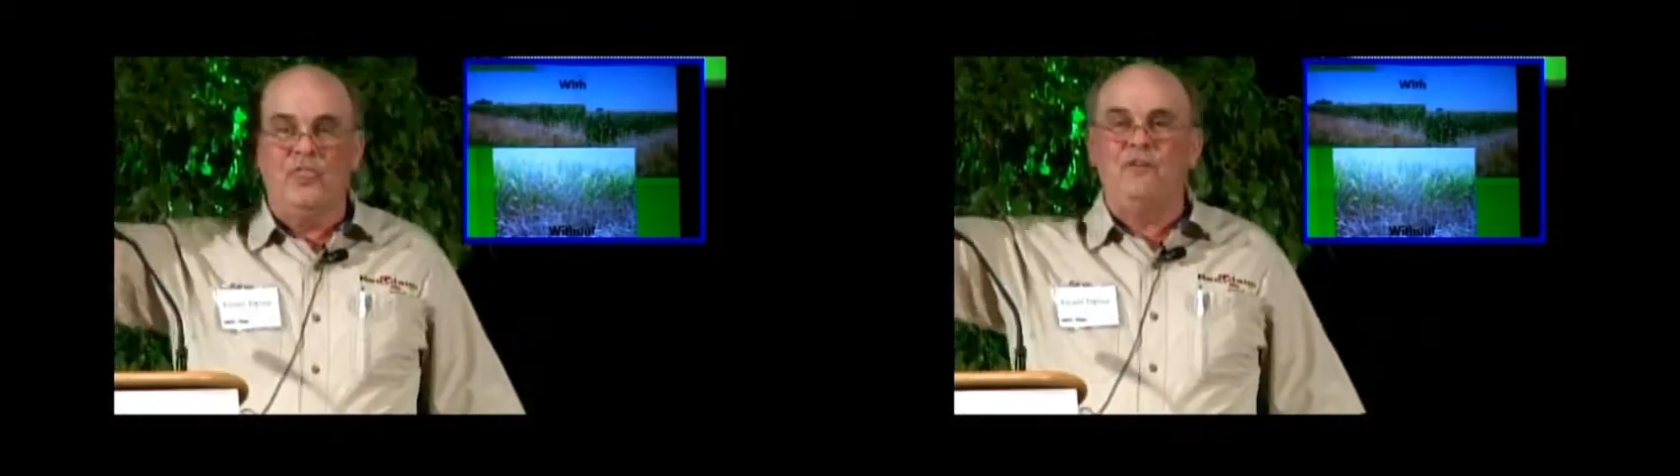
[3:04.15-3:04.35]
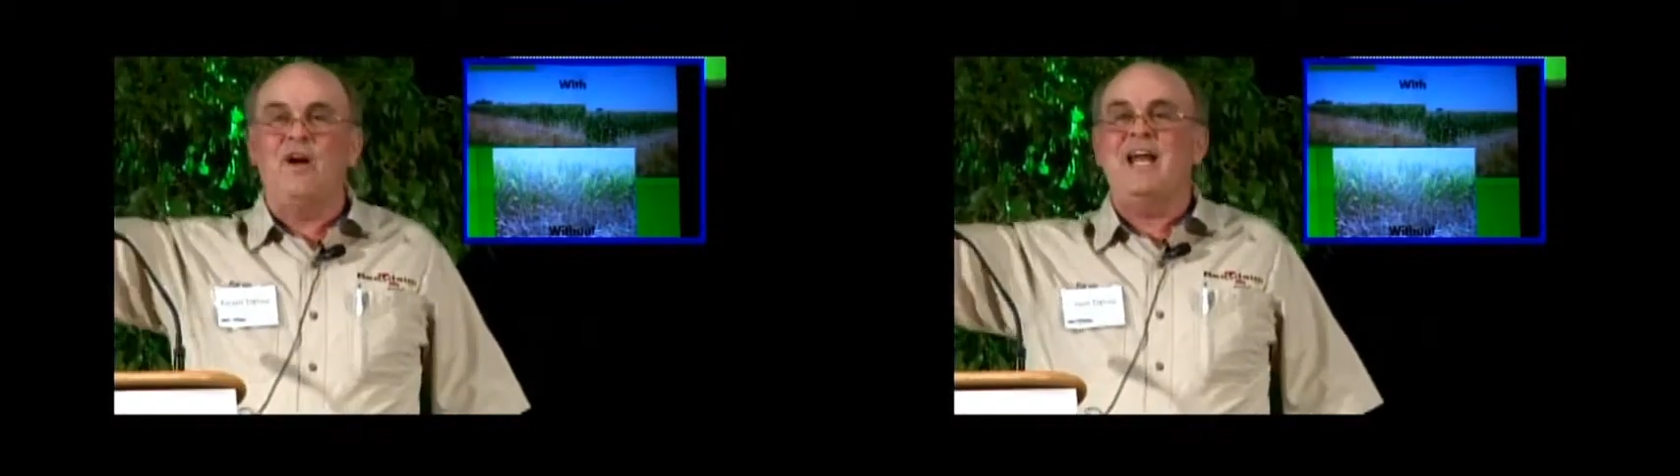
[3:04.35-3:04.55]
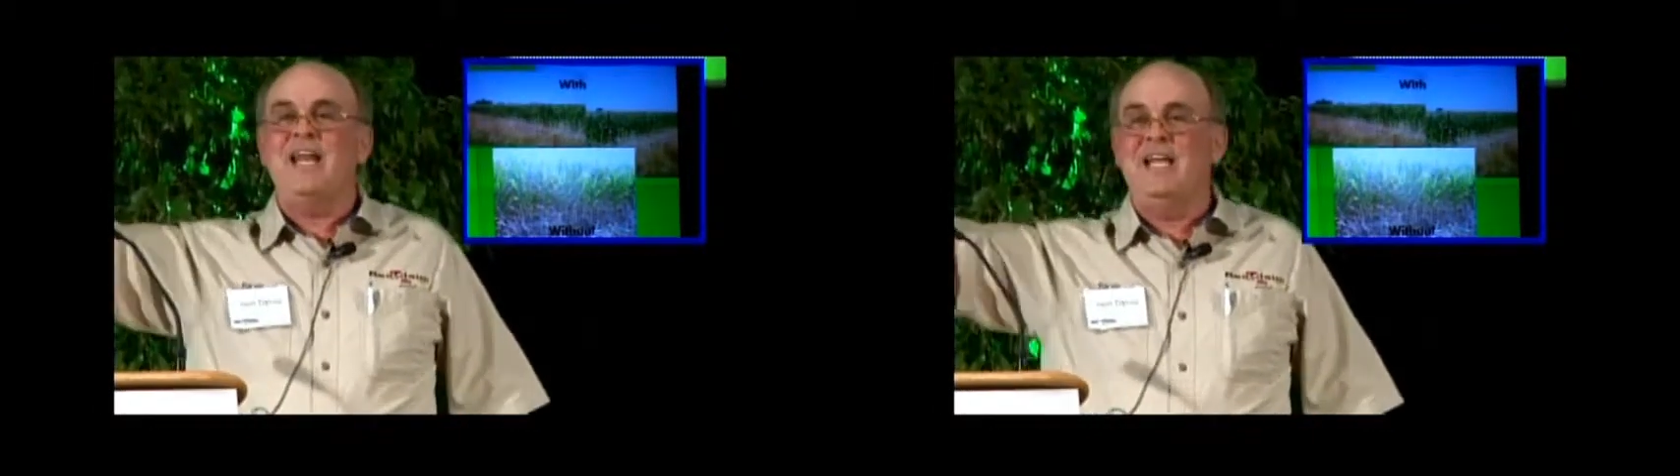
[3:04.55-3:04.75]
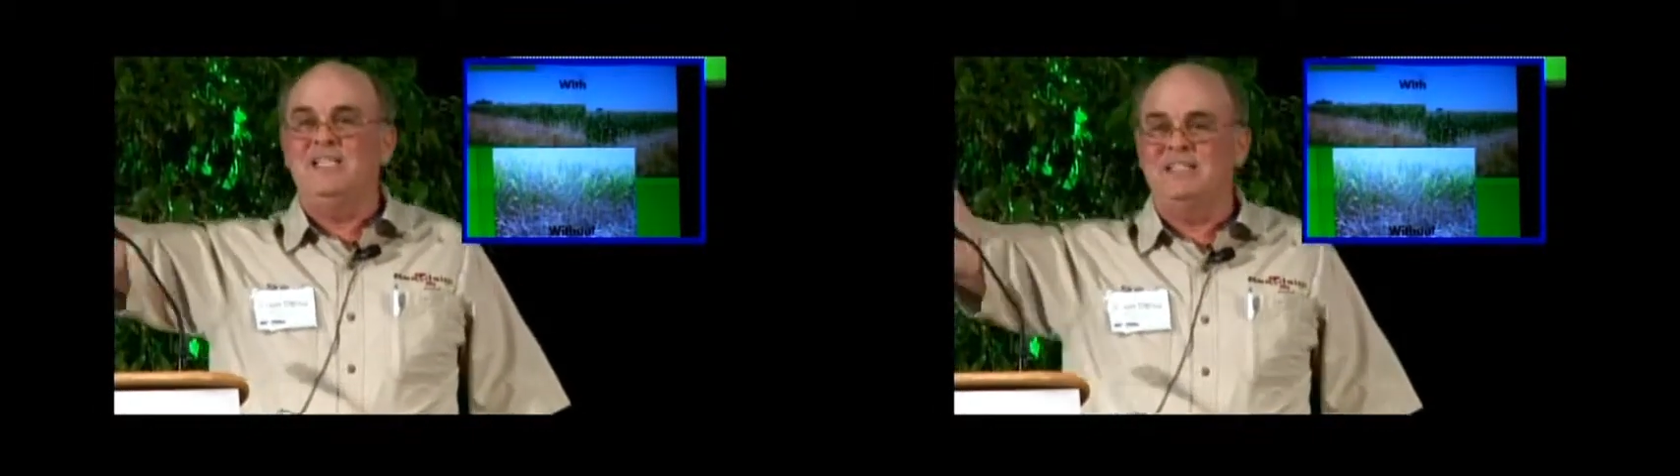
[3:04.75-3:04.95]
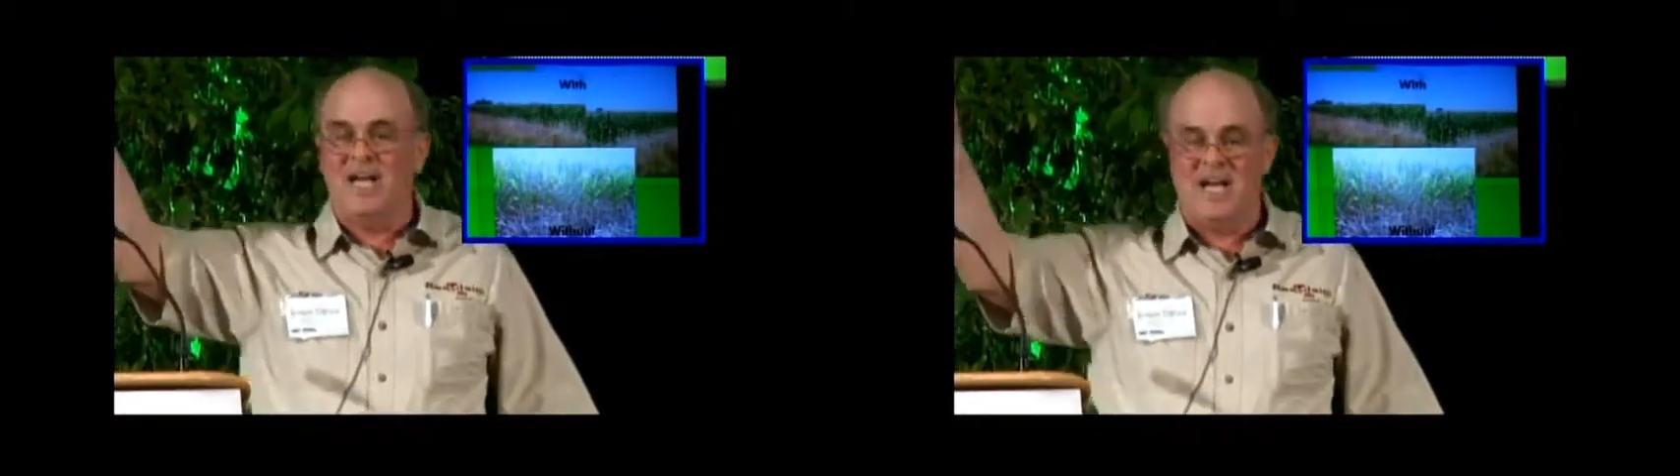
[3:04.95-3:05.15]
The
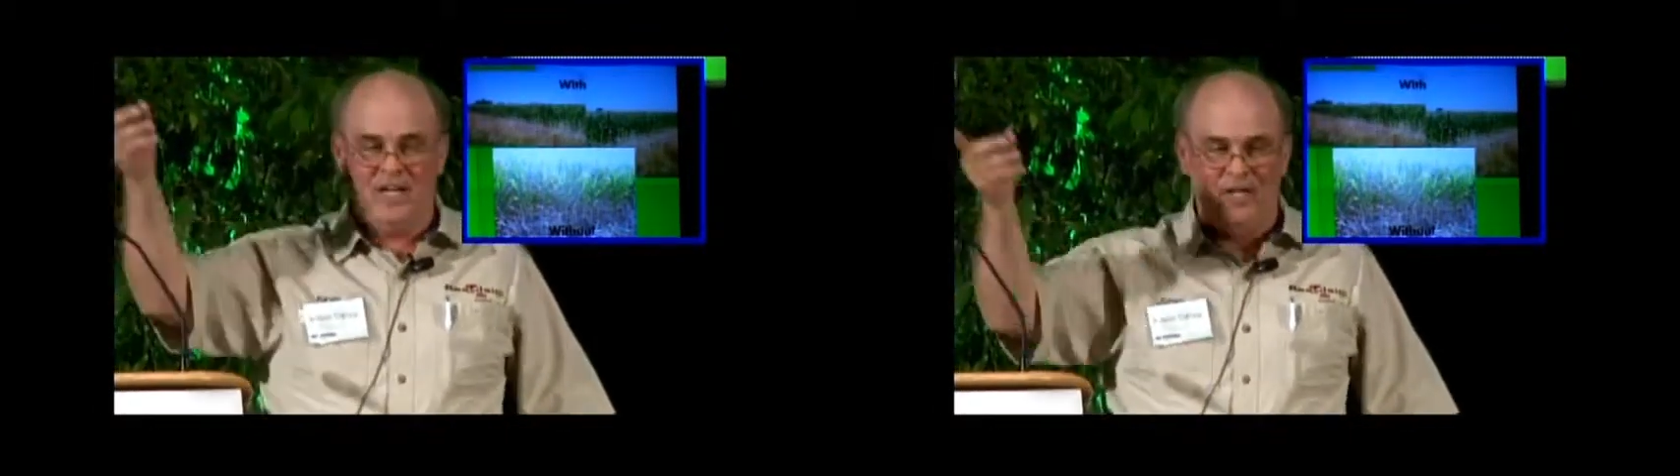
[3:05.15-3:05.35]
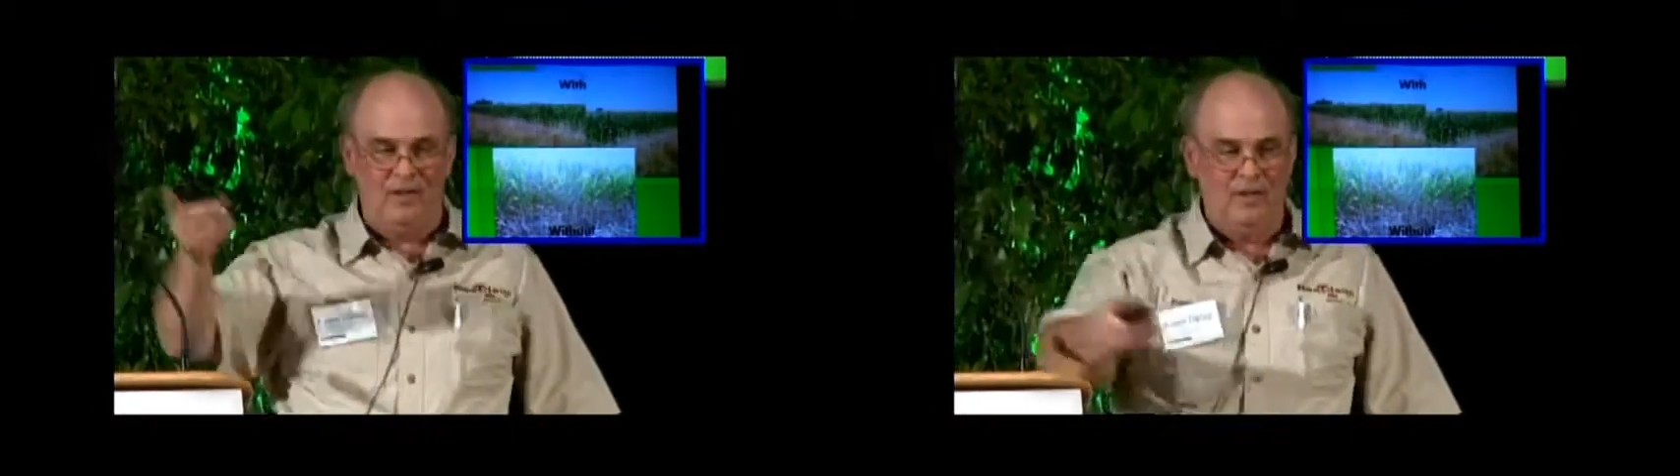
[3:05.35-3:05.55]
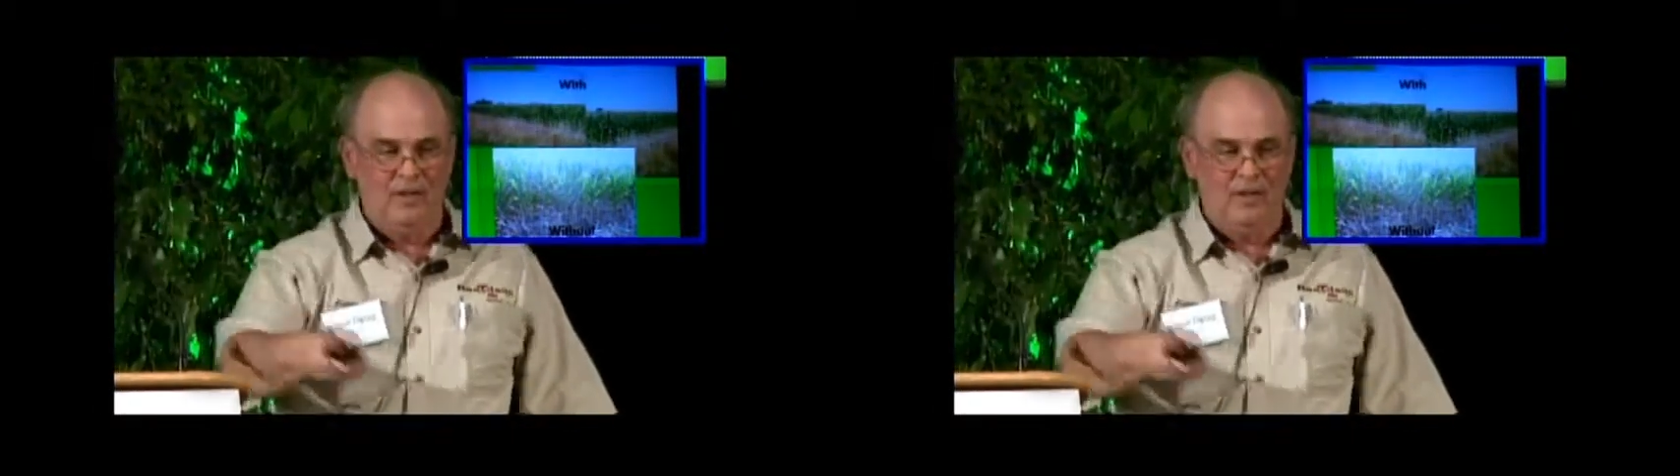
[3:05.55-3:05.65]
right-hand side